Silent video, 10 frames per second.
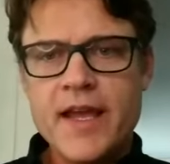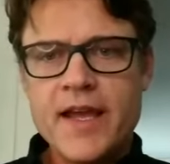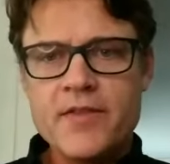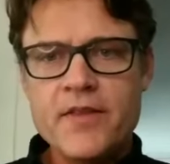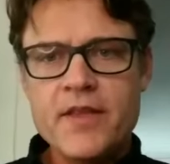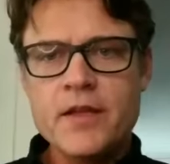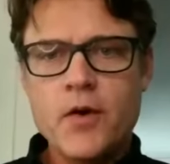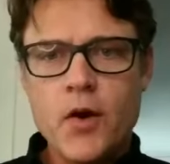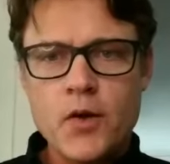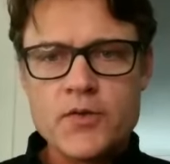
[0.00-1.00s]
And
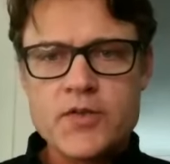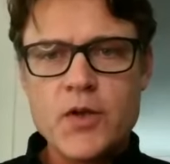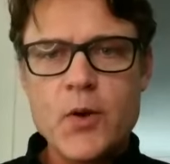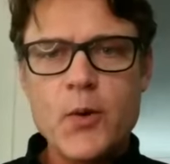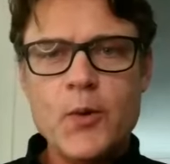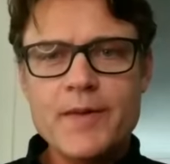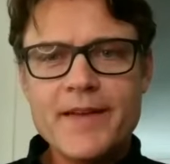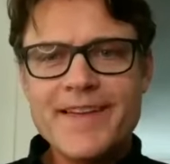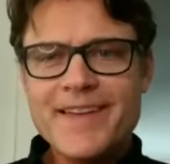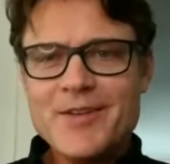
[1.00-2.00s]
then also
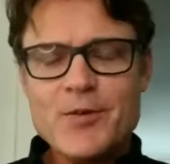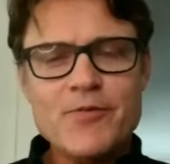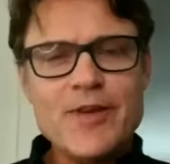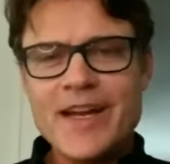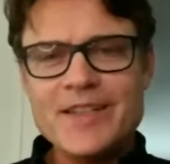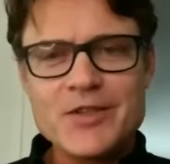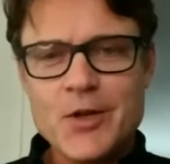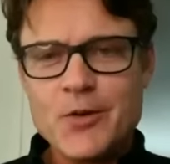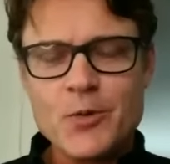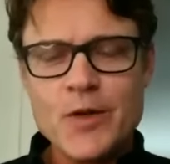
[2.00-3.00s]
you've got to
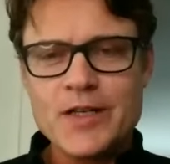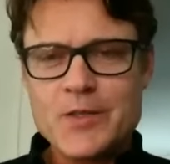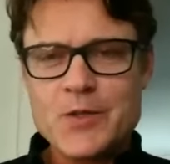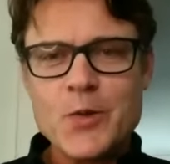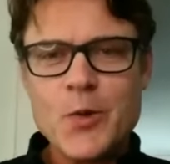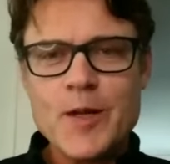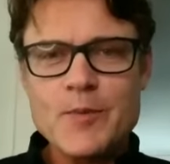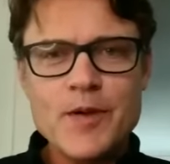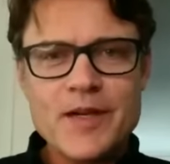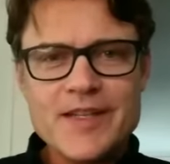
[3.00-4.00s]
share the rug story
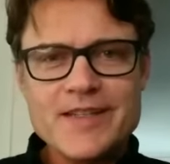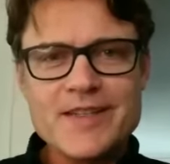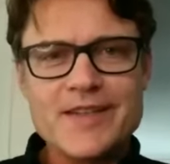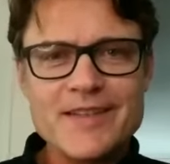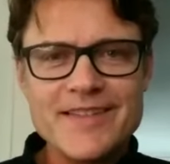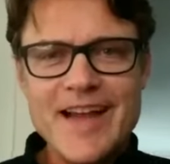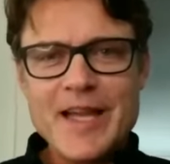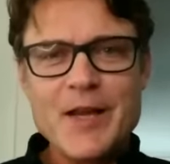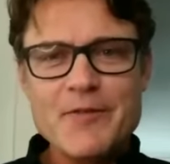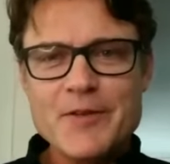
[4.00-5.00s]
because I
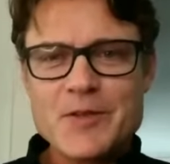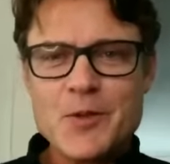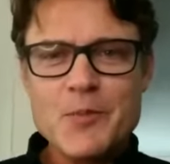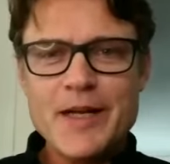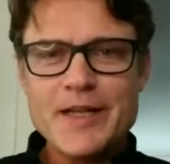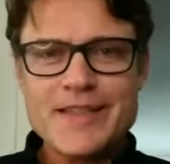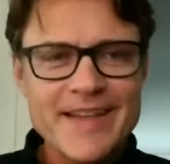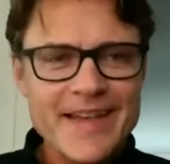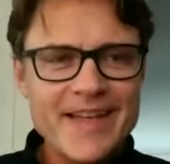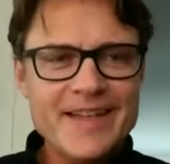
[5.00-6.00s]
love it so
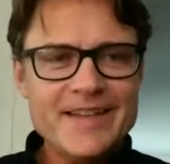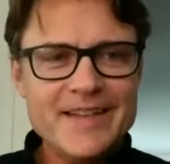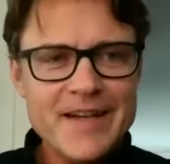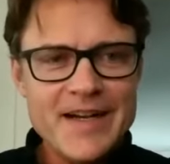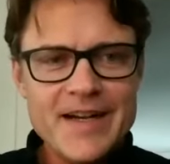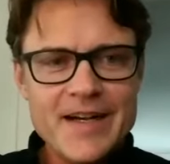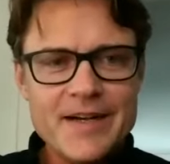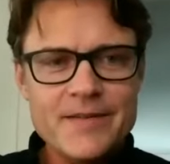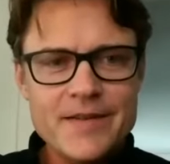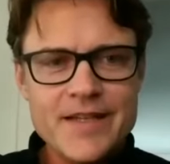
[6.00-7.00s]
much. And
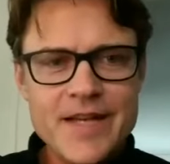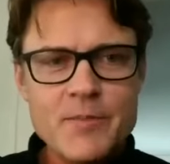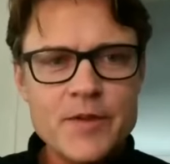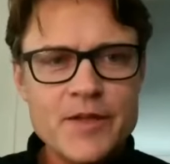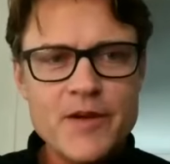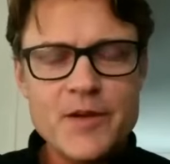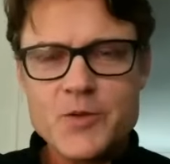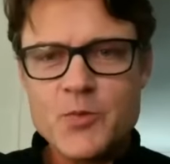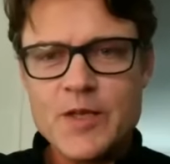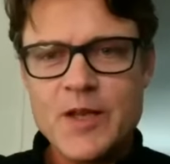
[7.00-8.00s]
I believe
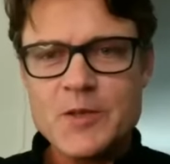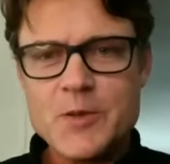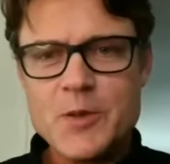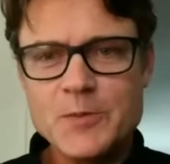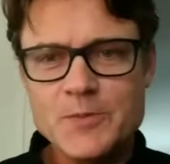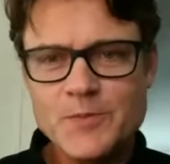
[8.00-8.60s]
others will also.